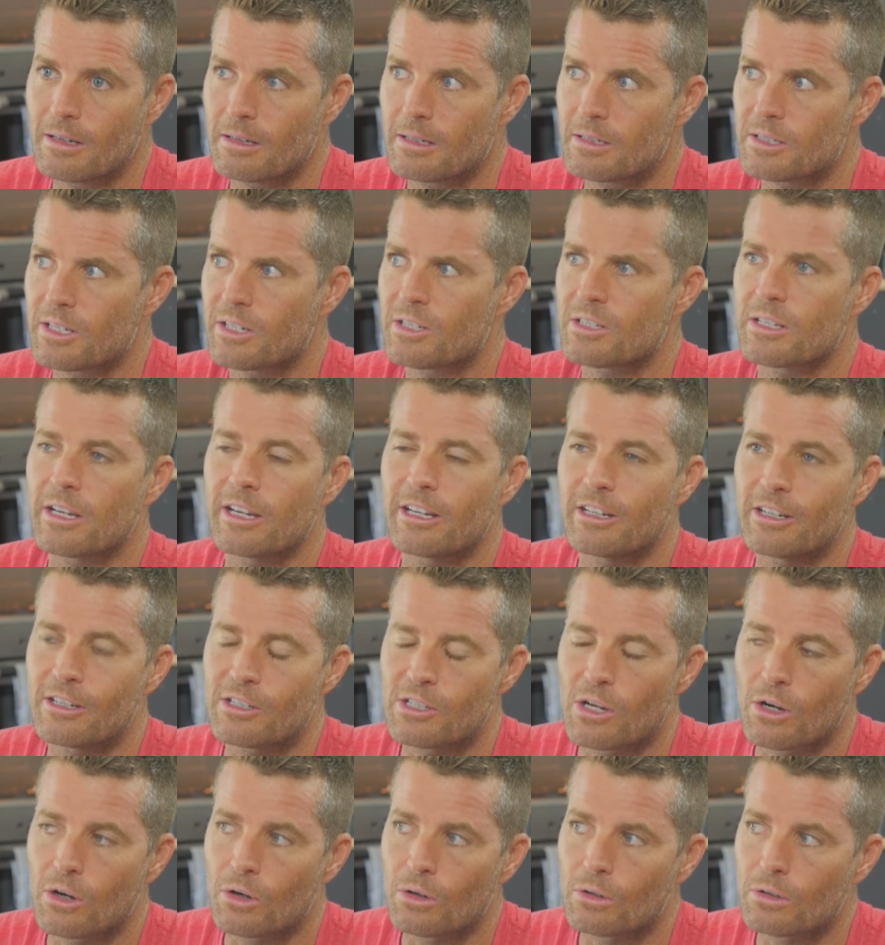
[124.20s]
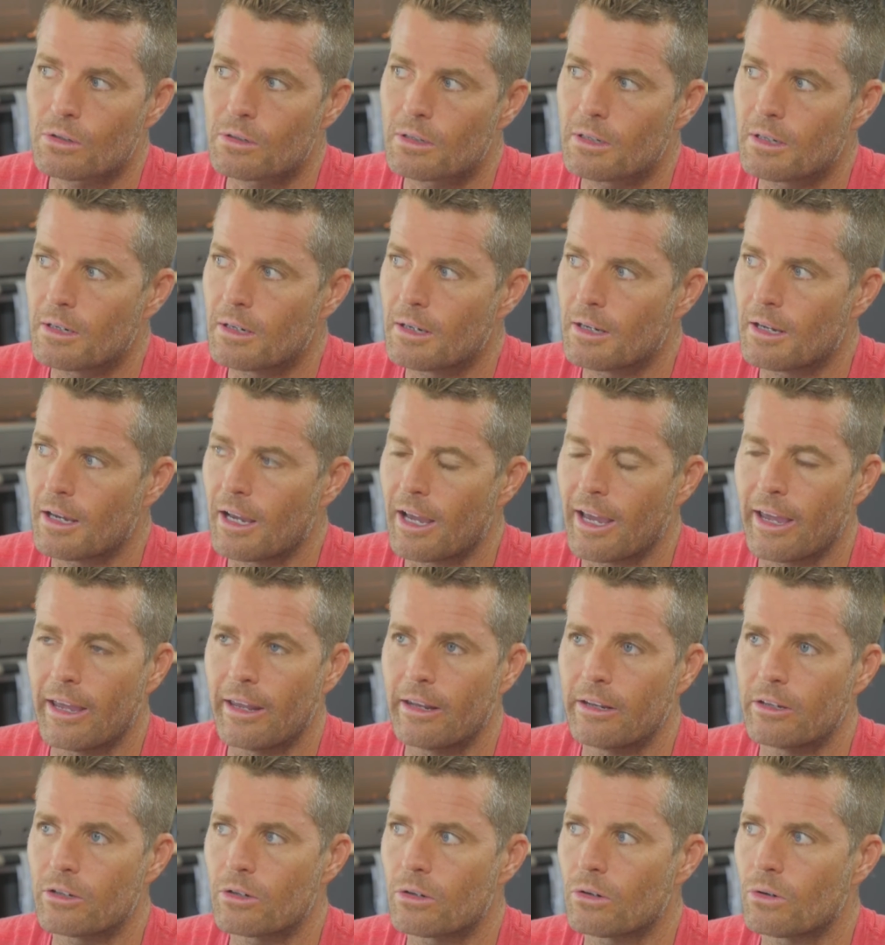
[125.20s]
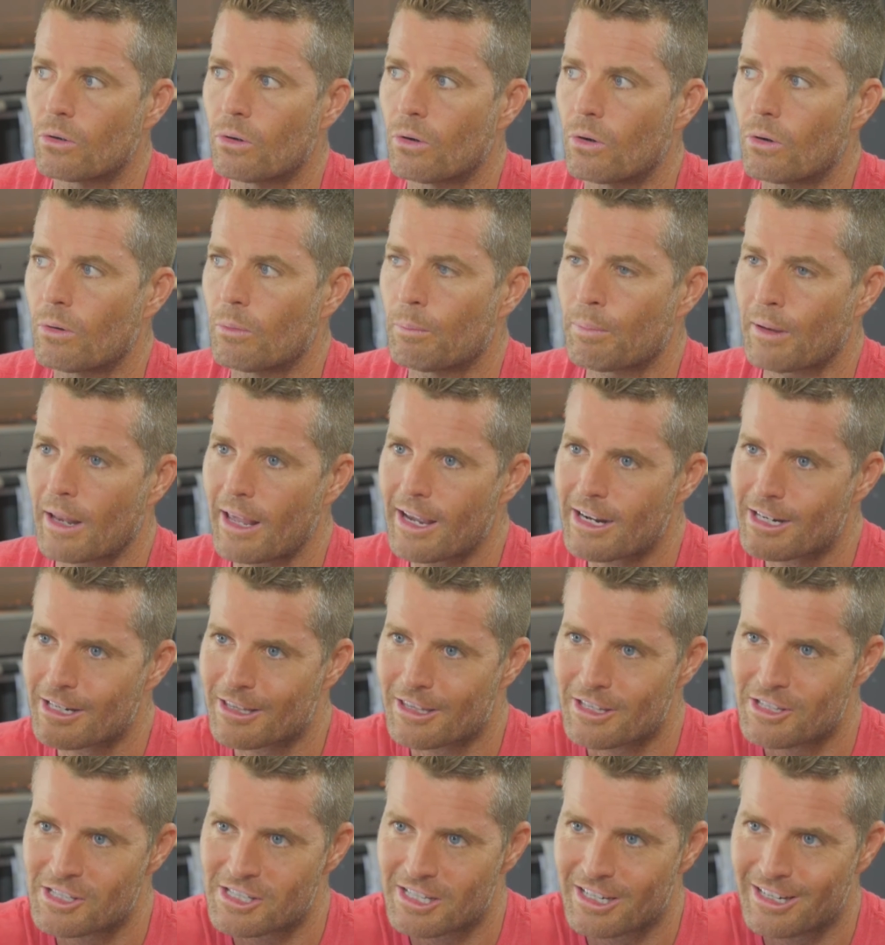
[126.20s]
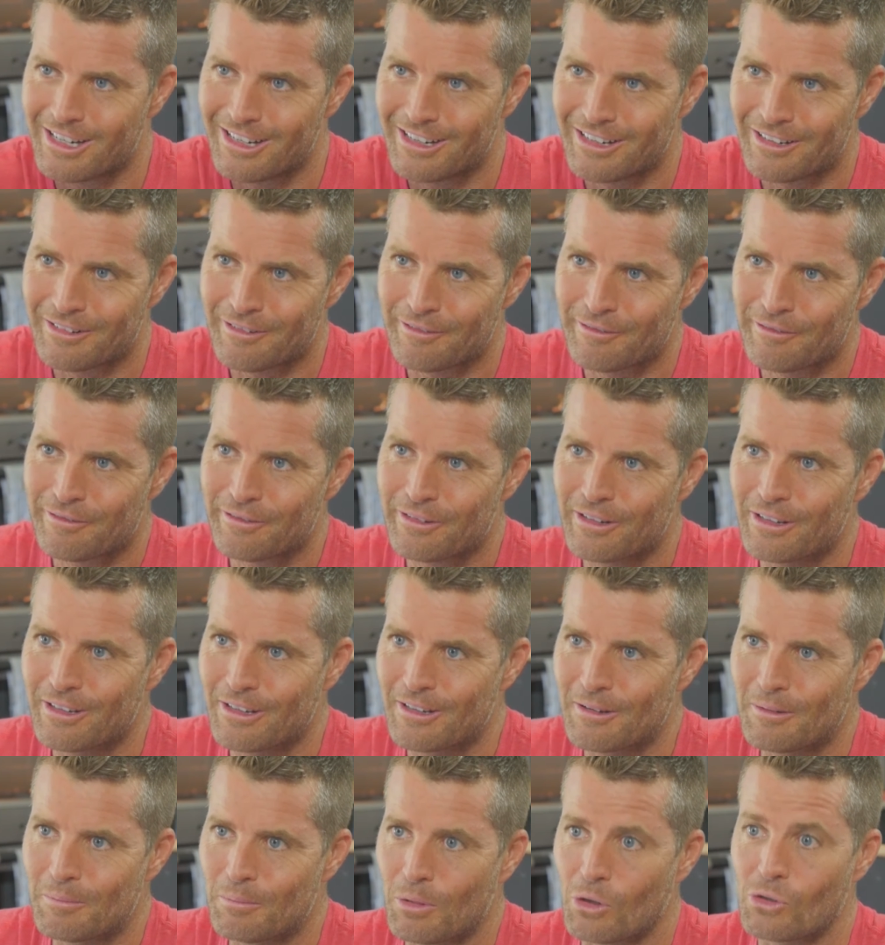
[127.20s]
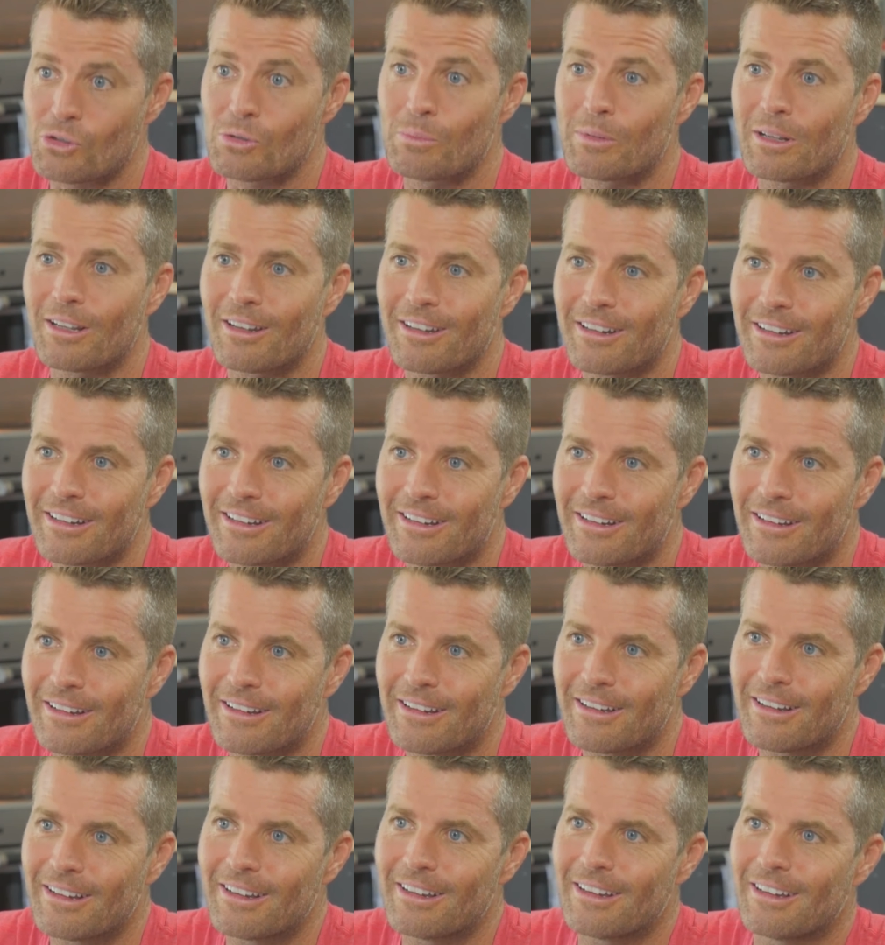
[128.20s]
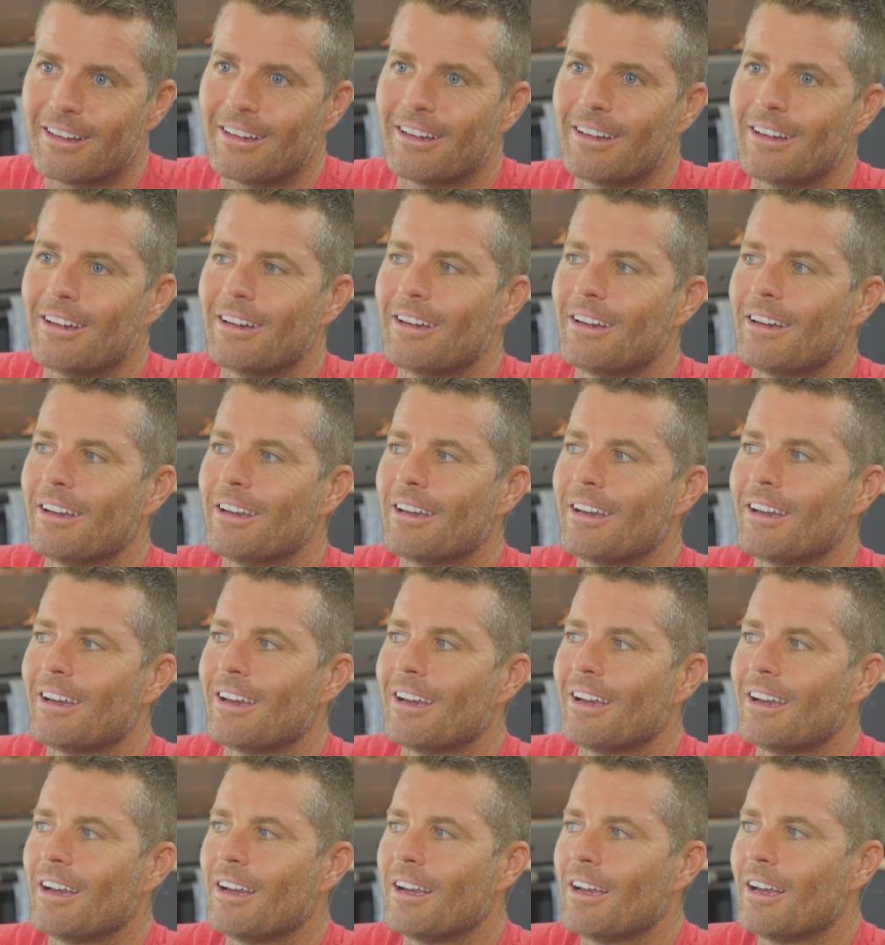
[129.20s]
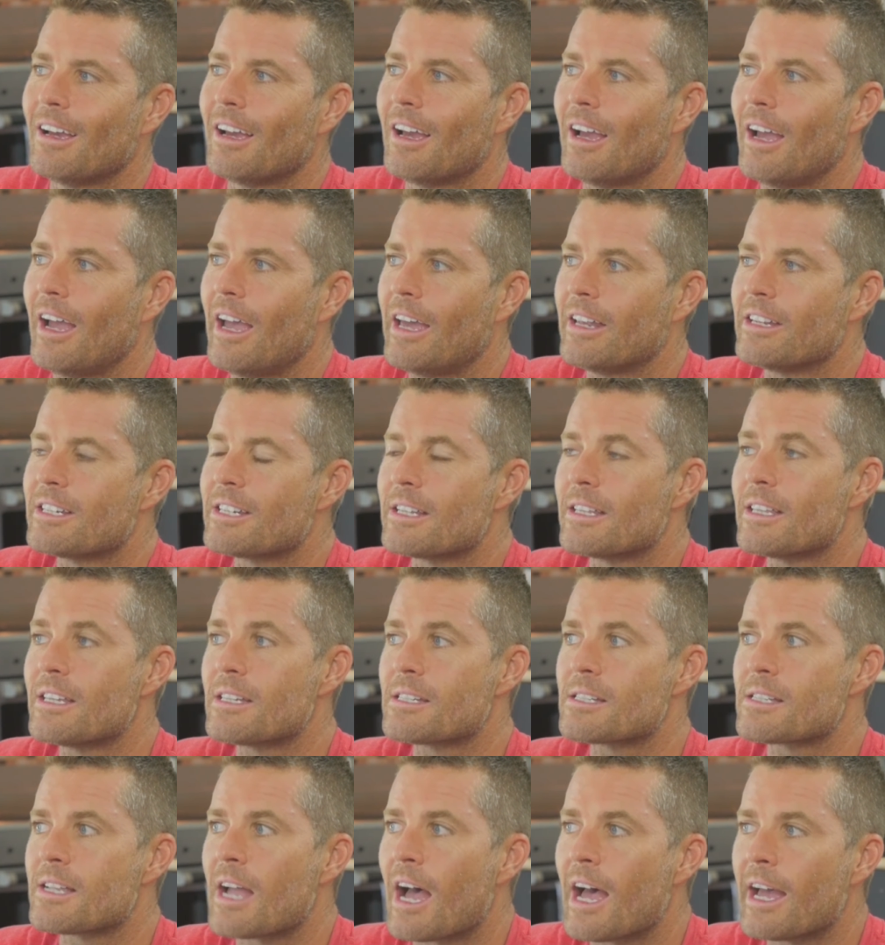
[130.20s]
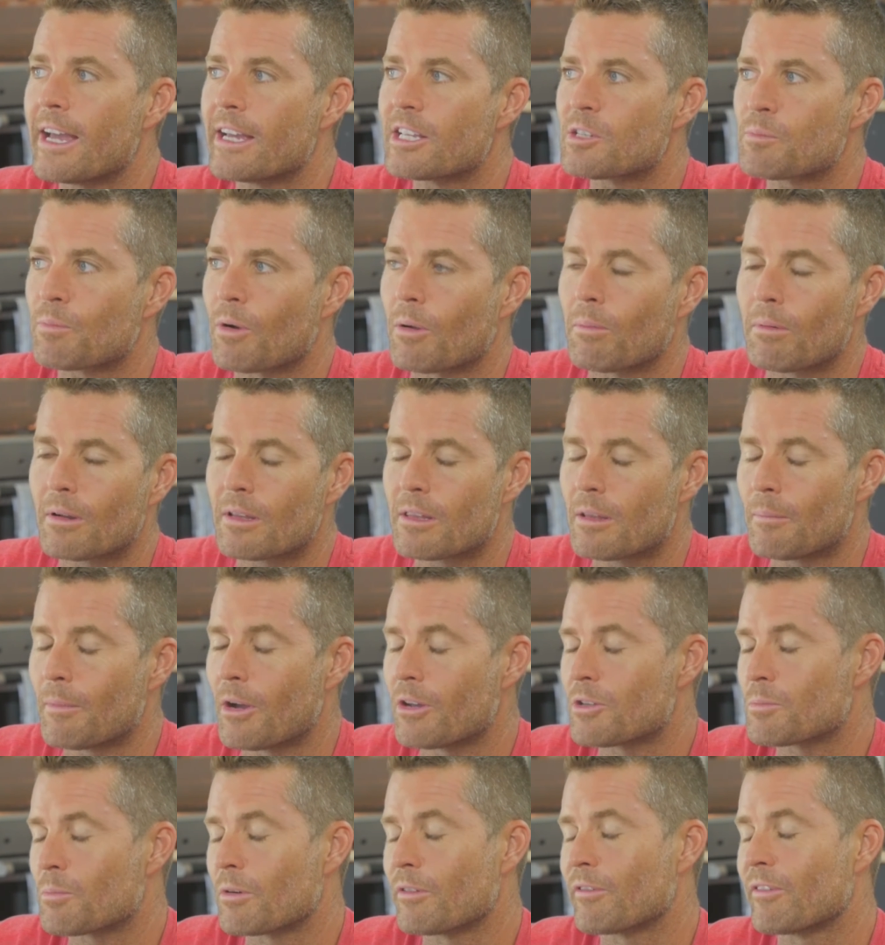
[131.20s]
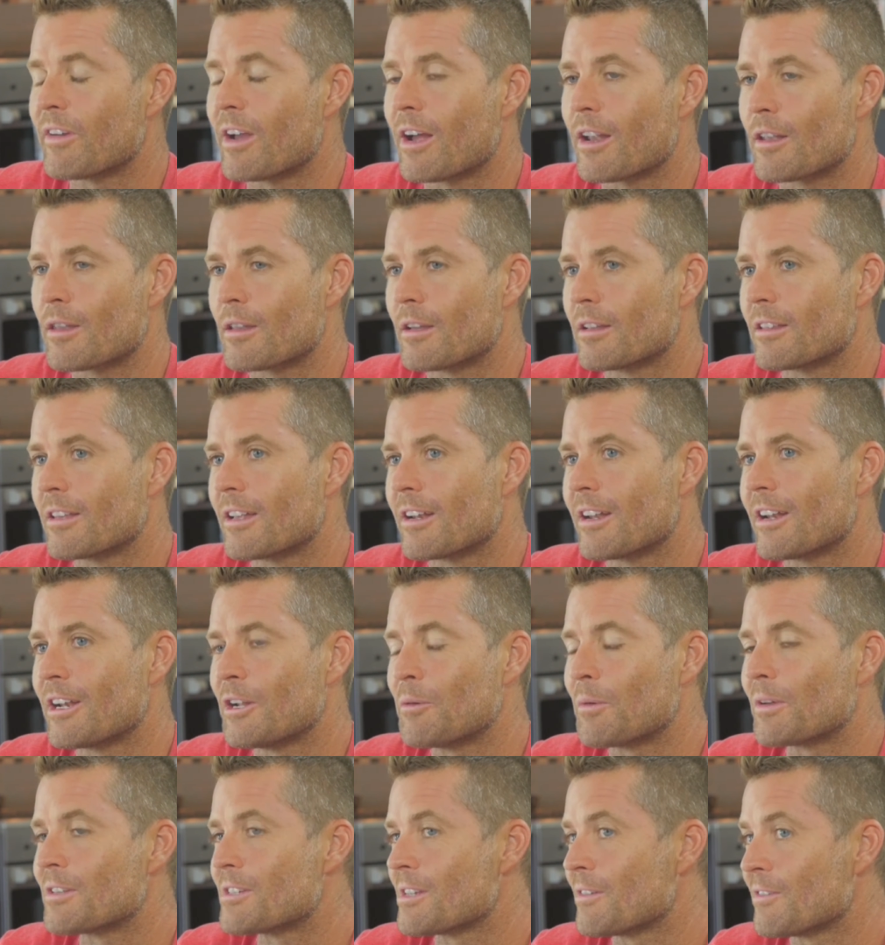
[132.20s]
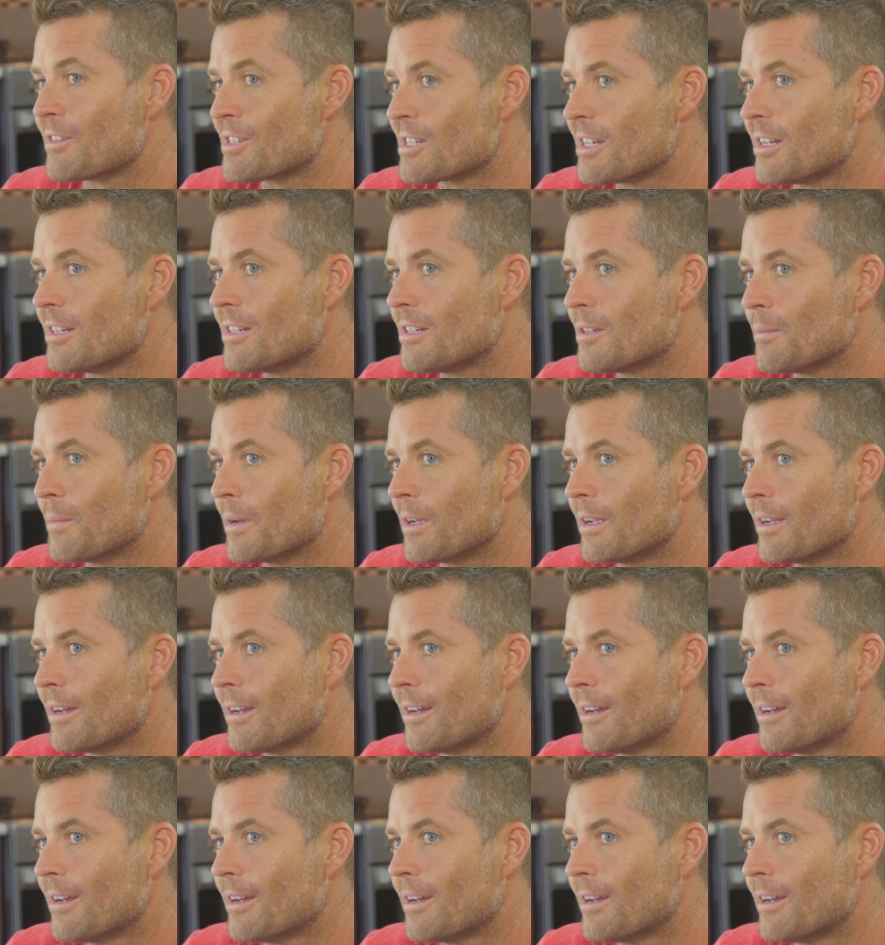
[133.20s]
16 years old. And planted the seed of possibility. Mm. And to this day, it's probably the most profound thing that anyone's ever said to me.